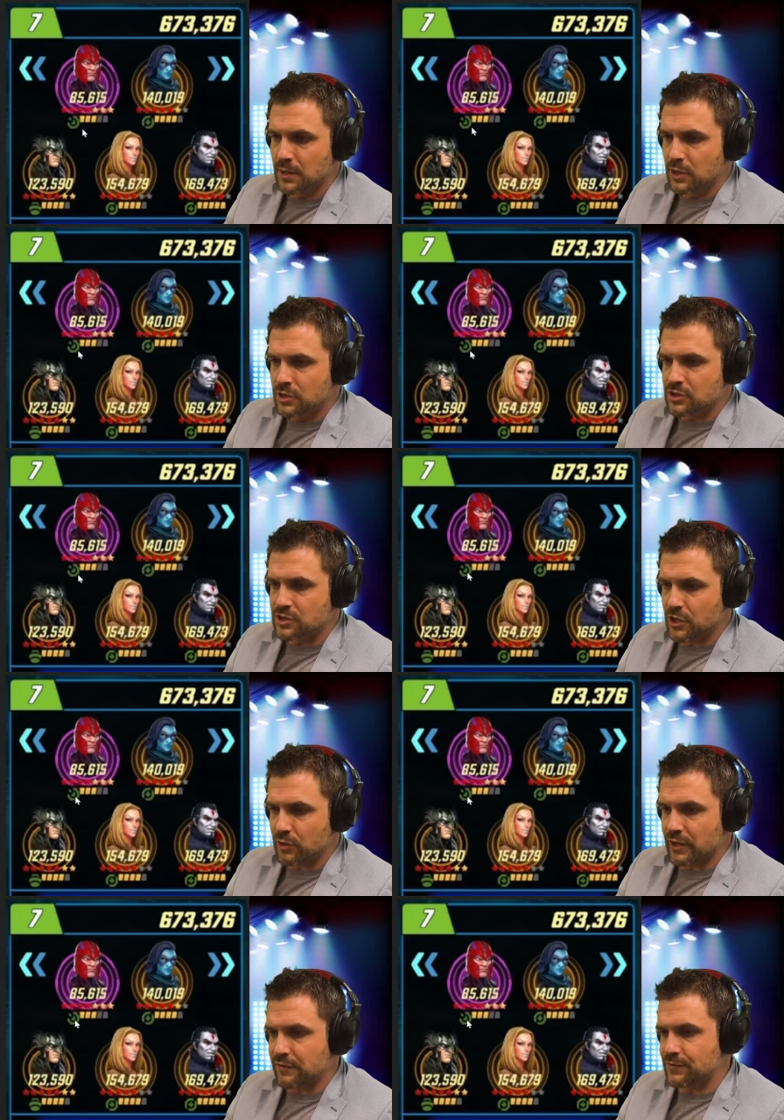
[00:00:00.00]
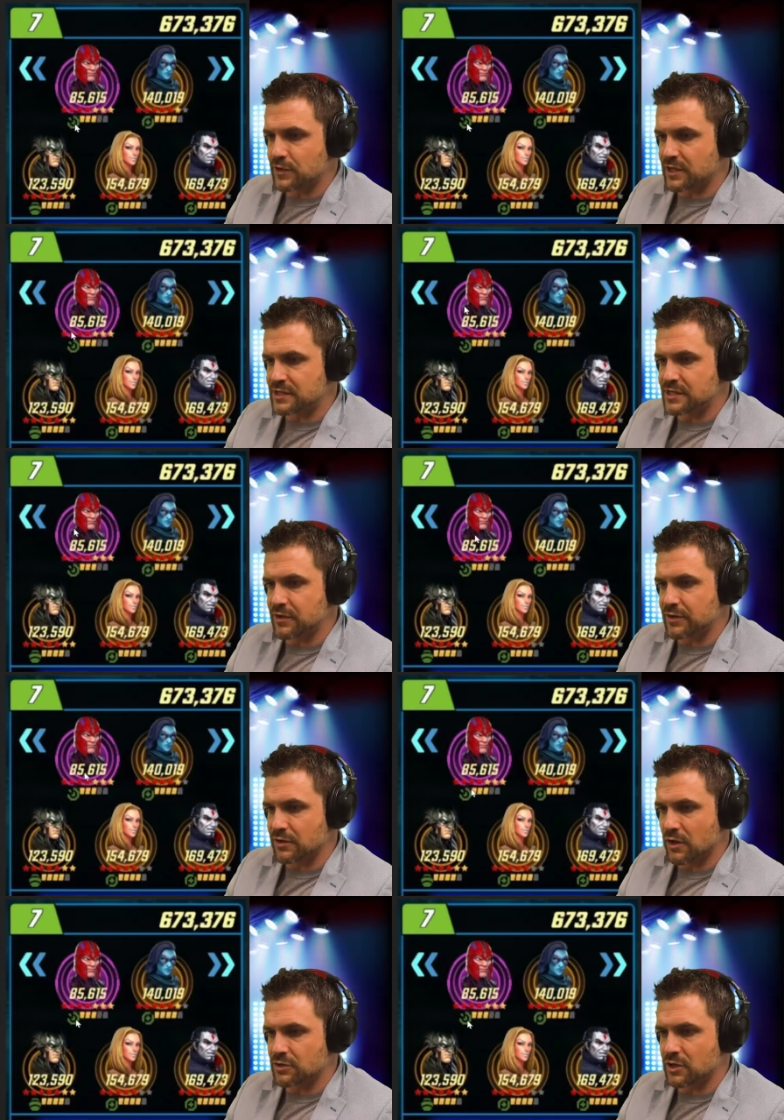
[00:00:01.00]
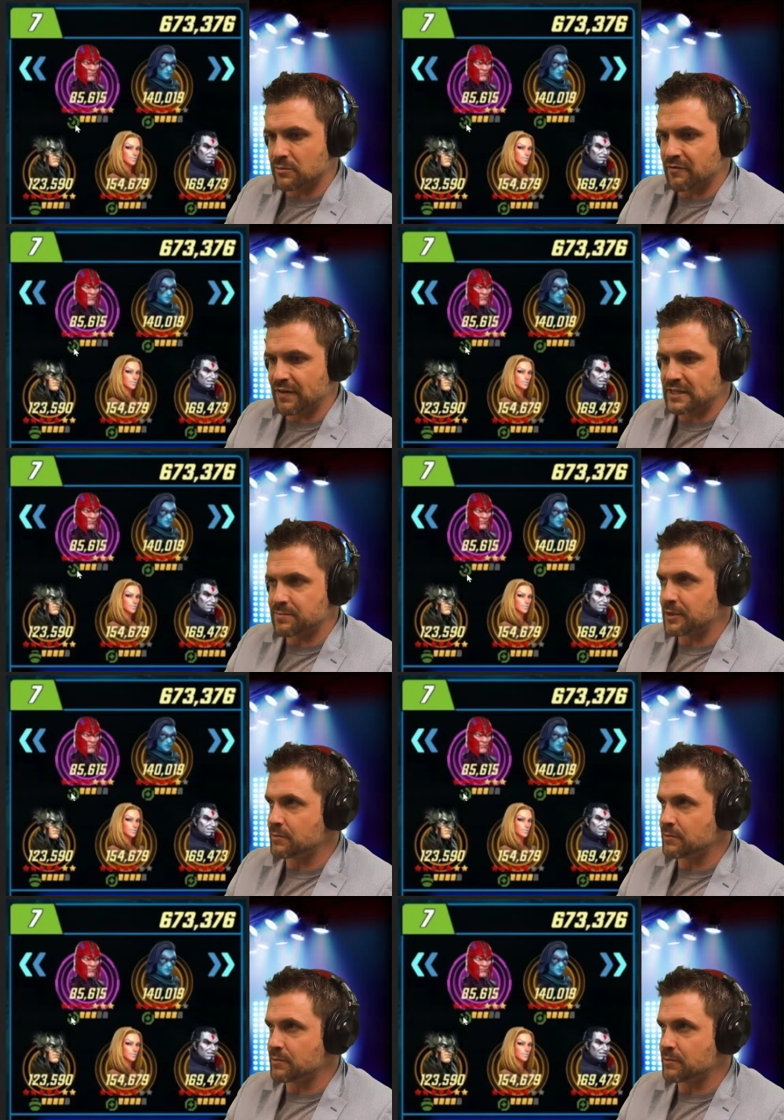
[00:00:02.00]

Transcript: So if you're considering long-term investment,